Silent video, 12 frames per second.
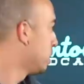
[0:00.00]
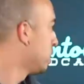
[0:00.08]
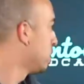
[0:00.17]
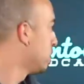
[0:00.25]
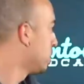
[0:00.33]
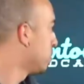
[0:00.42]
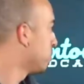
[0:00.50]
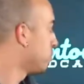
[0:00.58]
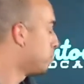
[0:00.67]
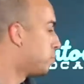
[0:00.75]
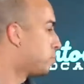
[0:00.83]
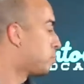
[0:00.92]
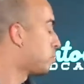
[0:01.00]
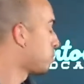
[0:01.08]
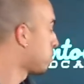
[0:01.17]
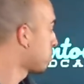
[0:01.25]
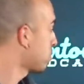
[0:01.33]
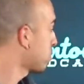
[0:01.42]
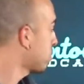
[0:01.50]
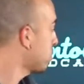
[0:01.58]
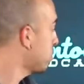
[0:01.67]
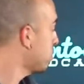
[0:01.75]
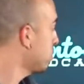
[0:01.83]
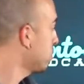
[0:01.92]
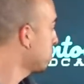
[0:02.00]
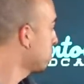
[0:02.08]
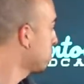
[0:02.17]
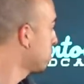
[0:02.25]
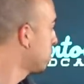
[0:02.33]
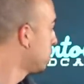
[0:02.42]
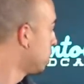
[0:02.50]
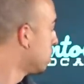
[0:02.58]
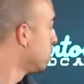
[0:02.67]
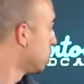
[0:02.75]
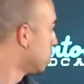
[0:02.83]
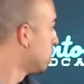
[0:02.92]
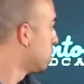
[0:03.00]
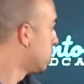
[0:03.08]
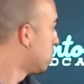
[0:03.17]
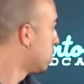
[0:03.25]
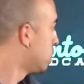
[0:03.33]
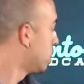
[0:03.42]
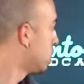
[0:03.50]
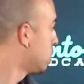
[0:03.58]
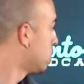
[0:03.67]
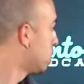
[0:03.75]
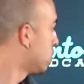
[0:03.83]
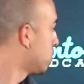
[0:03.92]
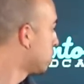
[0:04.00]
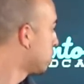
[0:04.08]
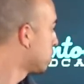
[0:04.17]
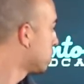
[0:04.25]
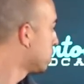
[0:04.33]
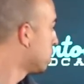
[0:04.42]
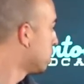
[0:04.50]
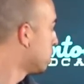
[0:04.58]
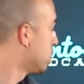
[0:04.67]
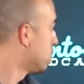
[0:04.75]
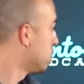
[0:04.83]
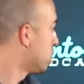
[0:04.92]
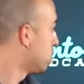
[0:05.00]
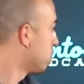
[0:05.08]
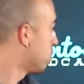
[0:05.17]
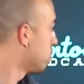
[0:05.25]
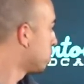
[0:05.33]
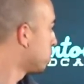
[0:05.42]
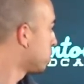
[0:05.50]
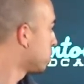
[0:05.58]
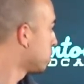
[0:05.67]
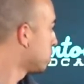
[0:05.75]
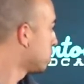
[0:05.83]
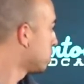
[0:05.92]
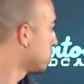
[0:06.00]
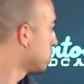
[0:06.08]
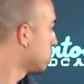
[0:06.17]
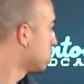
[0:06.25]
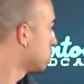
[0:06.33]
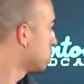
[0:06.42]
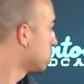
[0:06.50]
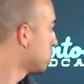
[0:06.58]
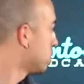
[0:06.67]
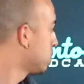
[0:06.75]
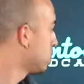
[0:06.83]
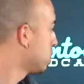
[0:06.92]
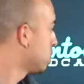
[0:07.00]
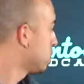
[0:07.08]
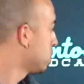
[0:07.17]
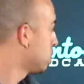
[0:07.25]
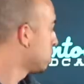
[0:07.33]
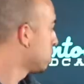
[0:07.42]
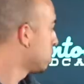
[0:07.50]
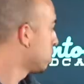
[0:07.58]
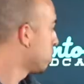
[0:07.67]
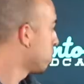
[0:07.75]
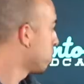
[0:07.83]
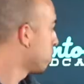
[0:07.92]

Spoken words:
This person isn't speaking.